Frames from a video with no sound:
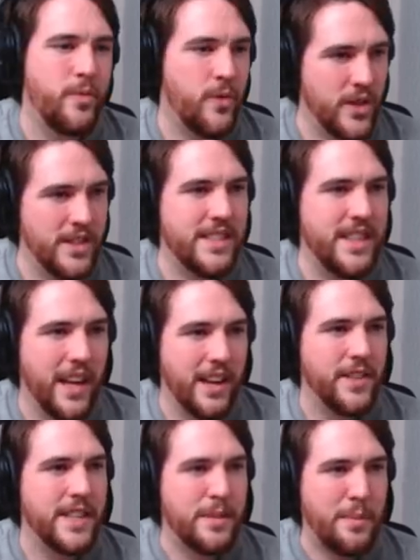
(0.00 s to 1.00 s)
for the sake
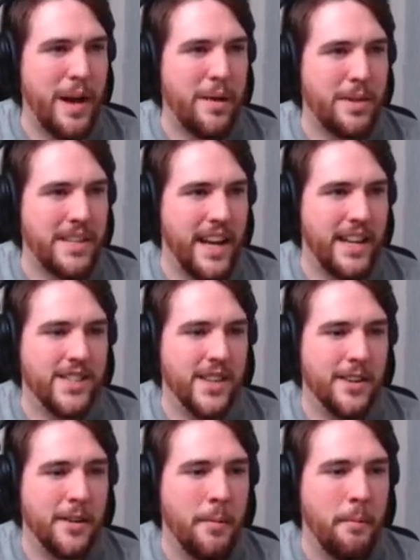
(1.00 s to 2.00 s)
of
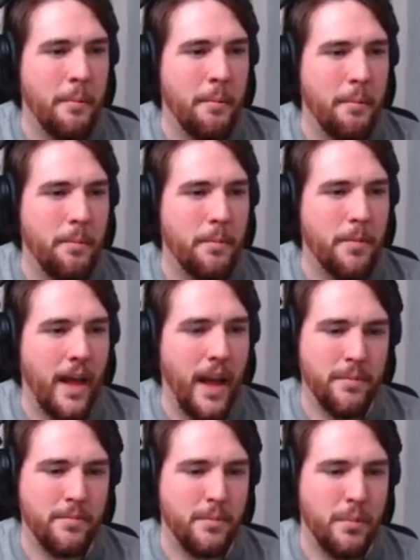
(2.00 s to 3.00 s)
experimentation.
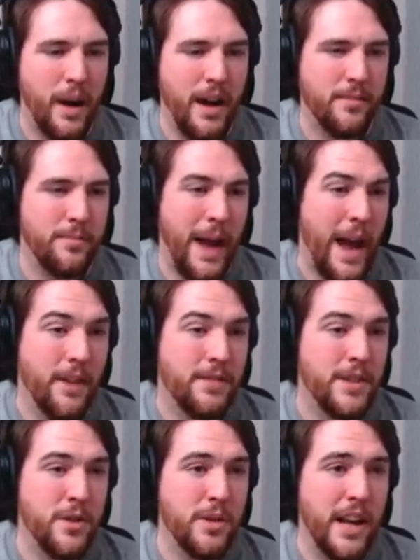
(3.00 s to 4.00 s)
I have to
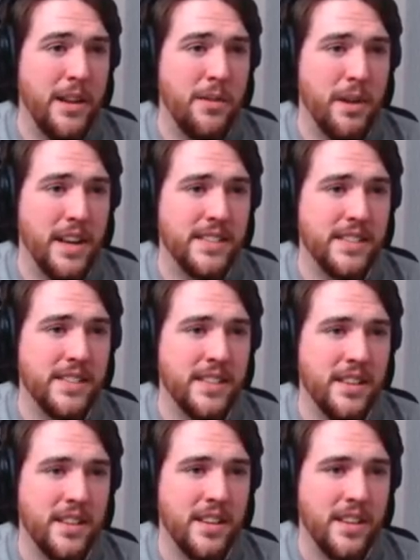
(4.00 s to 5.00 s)
do it anyways,
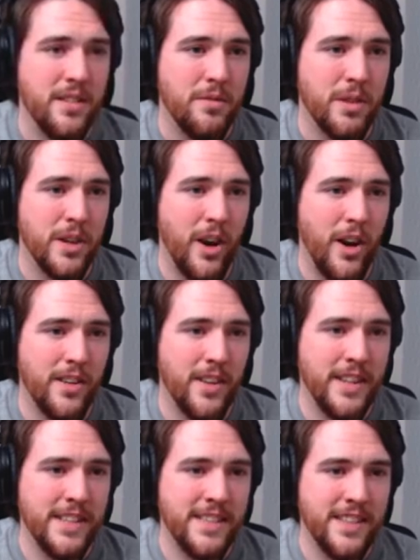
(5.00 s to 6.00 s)

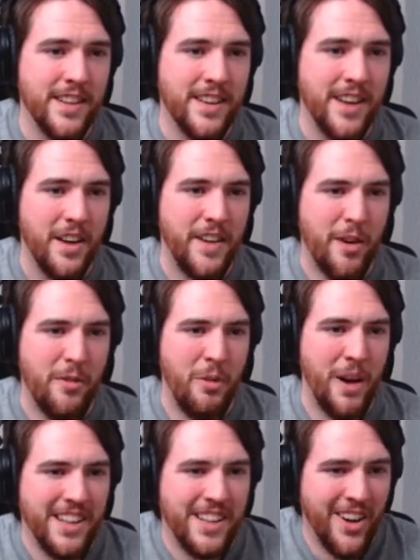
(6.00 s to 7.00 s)
regardless of at
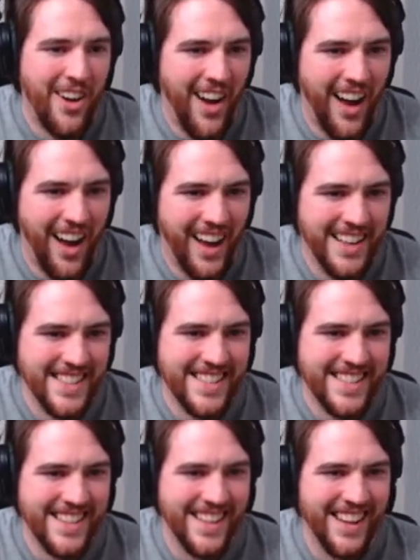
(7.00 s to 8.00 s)
what cost.